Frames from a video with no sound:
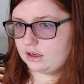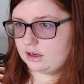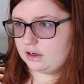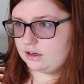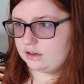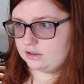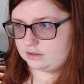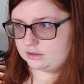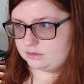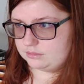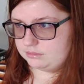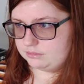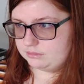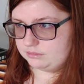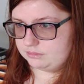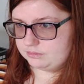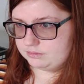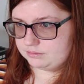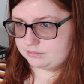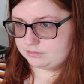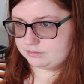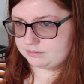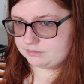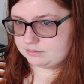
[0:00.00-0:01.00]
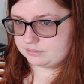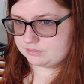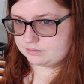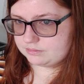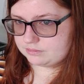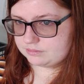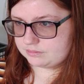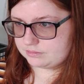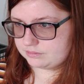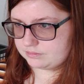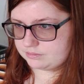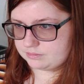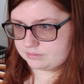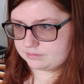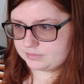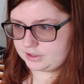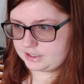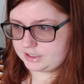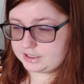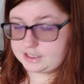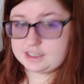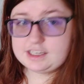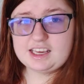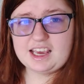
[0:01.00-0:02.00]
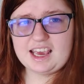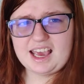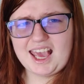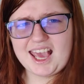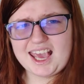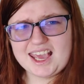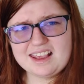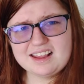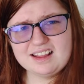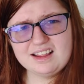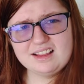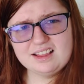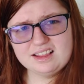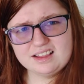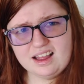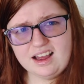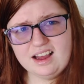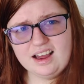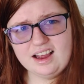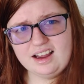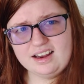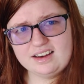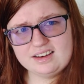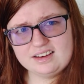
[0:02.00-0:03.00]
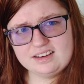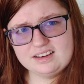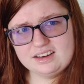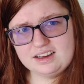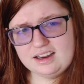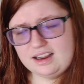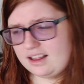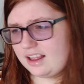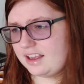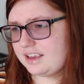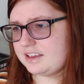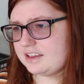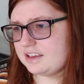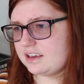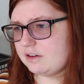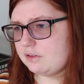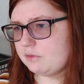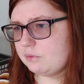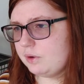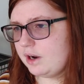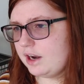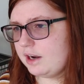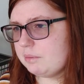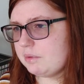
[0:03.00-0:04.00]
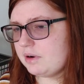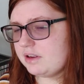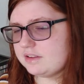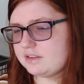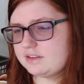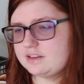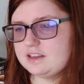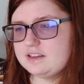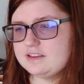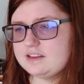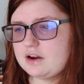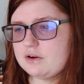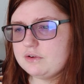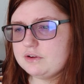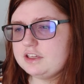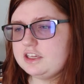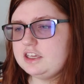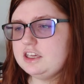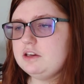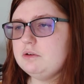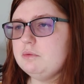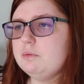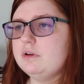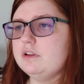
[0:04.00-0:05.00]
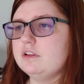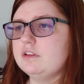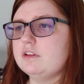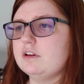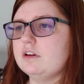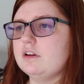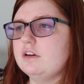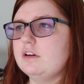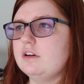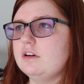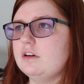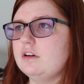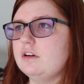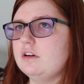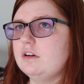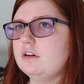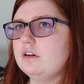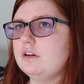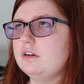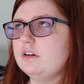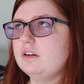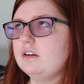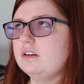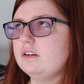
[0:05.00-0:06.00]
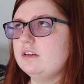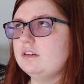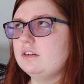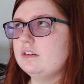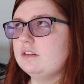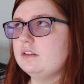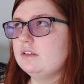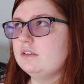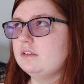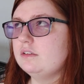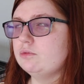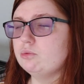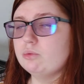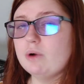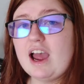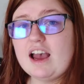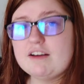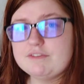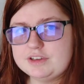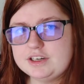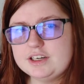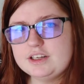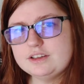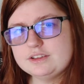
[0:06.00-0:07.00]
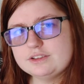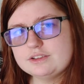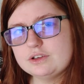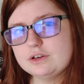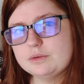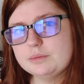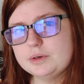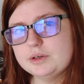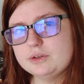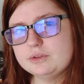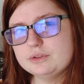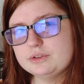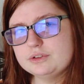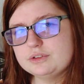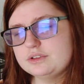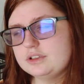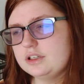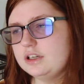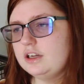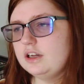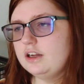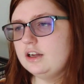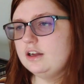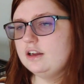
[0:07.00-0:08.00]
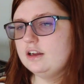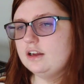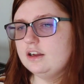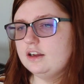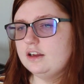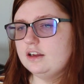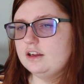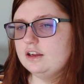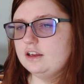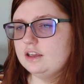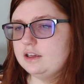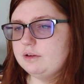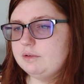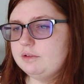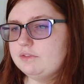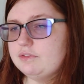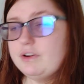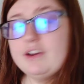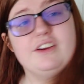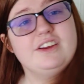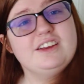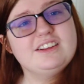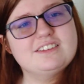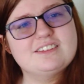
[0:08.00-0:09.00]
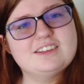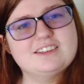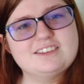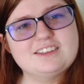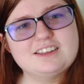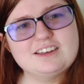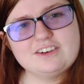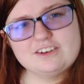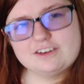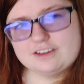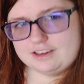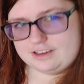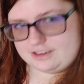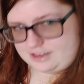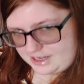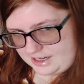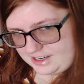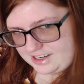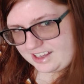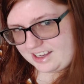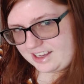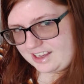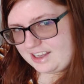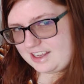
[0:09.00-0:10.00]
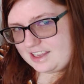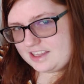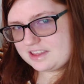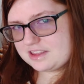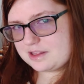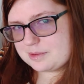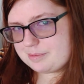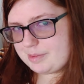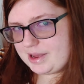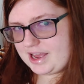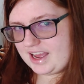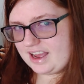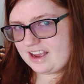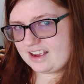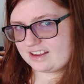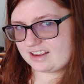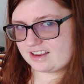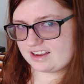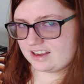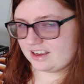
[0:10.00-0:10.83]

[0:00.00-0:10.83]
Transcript: Um, he ate a lot. Like when I got seeds out, he was ravenous almost he was very insistent on getting in the bag.